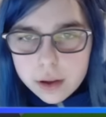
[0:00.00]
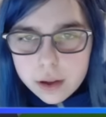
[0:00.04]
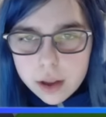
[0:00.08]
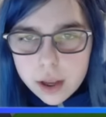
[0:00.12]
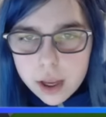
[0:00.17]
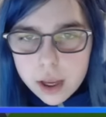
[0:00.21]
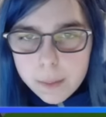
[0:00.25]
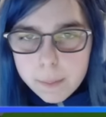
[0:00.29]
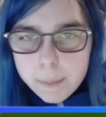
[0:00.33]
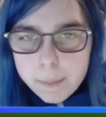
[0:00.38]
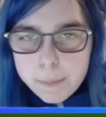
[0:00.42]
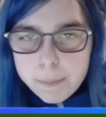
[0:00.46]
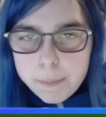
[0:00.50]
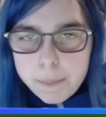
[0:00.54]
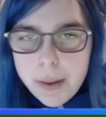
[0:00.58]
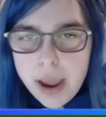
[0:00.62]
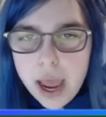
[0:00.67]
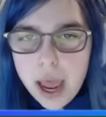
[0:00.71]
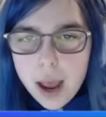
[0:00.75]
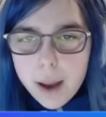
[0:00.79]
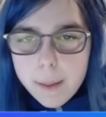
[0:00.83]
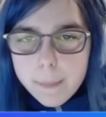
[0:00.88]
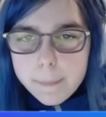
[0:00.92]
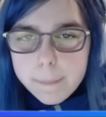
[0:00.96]
And
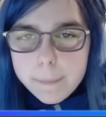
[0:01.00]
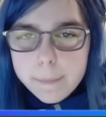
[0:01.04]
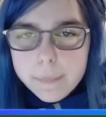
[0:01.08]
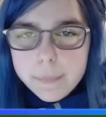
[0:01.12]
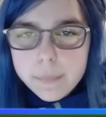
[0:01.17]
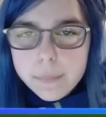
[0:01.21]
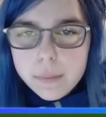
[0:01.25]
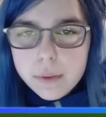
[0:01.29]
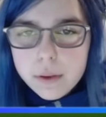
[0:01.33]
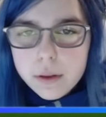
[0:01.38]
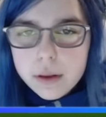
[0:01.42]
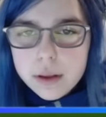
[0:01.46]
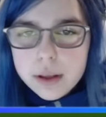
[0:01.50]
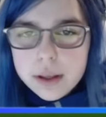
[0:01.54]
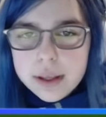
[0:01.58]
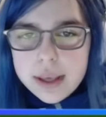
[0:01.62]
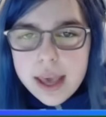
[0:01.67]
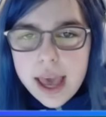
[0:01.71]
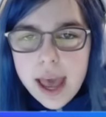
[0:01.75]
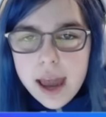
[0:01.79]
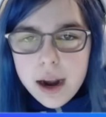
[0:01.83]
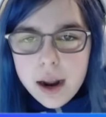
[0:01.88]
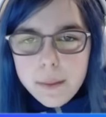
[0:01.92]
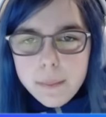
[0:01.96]
bam.
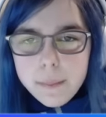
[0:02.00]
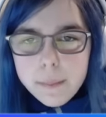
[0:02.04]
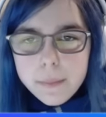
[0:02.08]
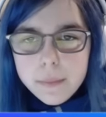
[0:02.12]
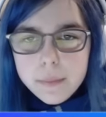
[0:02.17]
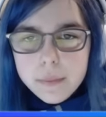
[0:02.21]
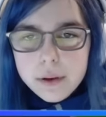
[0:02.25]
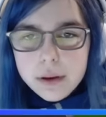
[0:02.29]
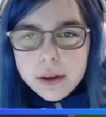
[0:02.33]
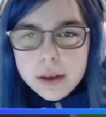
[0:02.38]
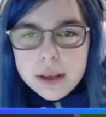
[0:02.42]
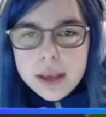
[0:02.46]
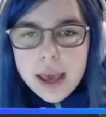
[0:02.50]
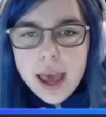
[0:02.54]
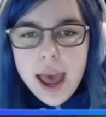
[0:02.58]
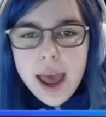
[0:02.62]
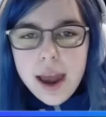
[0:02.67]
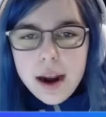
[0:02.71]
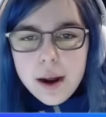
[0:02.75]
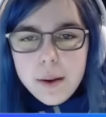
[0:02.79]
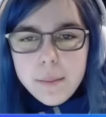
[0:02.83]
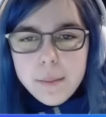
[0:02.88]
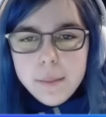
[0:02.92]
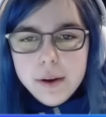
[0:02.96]
Get him.
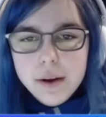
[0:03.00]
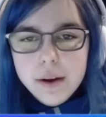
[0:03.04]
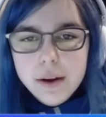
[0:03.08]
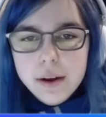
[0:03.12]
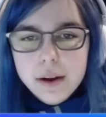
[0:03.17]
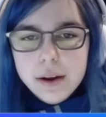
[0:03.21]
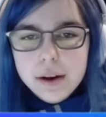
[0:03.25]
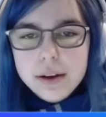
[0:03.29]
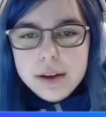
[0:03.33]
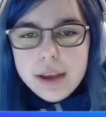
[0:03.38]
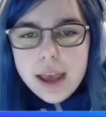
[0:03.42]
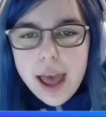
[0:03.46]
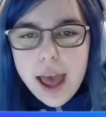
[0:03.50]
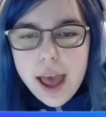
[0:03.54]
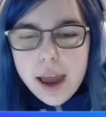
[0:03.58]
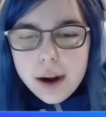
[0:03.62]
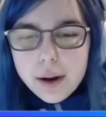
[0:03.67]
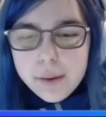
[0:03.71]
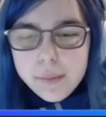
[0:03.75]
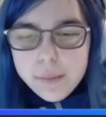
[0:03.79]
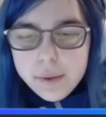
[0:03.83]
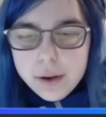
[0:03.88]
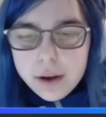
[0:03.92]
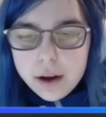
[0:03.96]

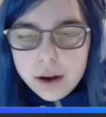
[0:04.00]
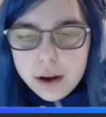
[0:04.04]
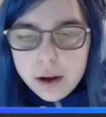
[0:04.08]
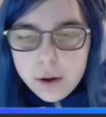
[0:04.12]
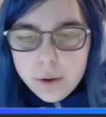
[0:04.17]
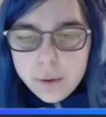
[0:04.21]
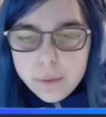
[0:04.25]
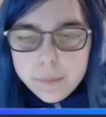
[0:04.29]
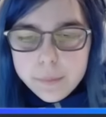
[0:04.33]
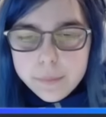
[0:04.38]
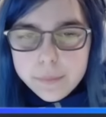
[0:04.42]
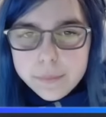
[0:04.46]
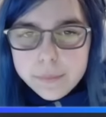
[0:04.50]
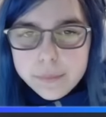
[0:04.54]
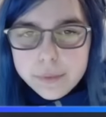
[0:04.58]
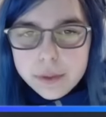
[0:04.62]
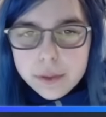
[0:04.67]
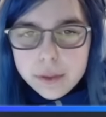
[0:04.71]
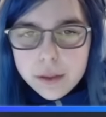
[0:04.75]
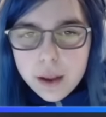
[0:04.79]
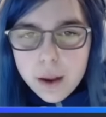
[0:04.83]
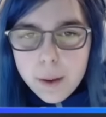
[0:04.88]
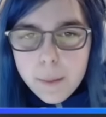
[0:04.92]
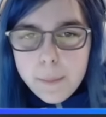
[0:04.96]
Oh.
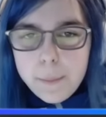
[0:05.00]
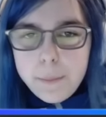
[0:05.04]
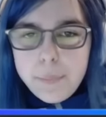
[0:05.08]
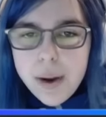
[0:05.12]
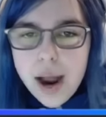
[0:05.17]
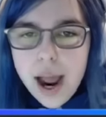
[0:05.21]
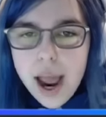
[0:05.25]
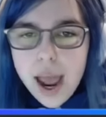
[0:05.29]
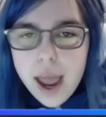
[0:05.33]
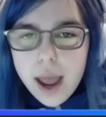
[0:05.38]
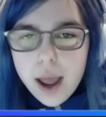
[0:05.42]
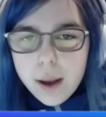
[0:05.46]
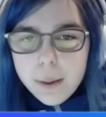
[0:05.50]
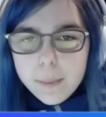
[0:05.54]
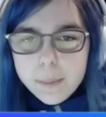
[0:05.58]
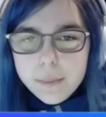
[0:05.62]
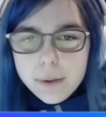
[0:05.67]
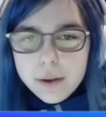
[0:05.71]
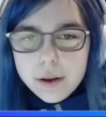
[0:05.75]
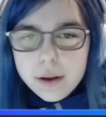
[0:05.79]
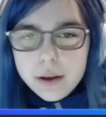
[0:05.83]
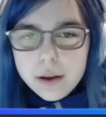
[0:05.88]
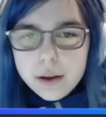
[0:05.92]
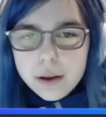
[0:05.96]
Bam. I'm trying
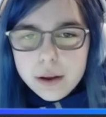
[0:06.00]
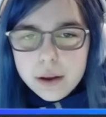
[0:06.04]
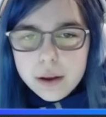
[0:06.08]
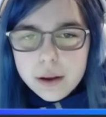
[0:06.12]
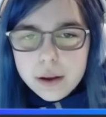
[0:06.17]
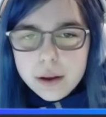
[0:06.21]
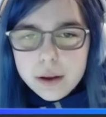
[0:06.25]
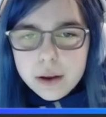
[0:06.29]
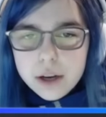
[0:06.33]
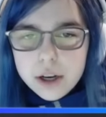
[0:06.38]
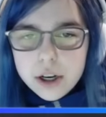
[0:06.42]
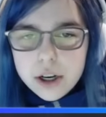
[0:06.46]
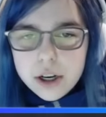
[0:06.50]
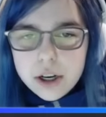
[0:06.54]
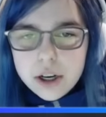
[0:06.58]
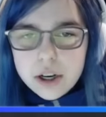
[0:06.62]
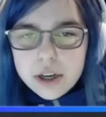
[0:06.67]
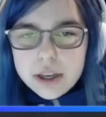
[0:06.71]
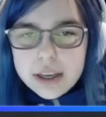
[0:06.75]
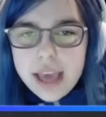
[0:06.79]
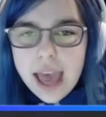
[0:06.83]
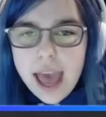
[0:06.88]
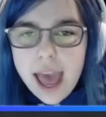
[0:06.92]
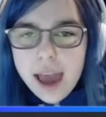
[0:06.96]
to figure out a way
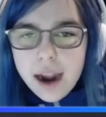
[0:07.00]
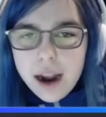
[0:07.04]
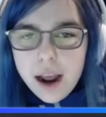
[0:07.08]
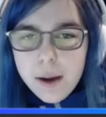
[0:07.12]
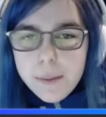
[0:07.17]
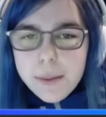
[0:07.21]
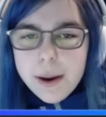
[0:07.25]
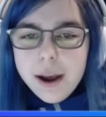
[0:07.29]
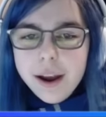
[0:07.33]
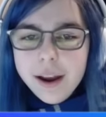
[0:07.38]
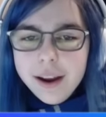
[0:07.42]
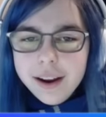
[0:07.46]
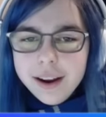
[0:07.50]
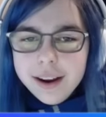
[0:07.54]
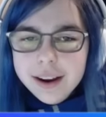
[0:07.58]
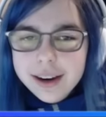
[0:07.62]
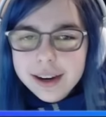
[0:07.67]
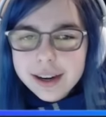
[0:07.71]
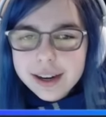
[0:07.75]
to buy. Hold on.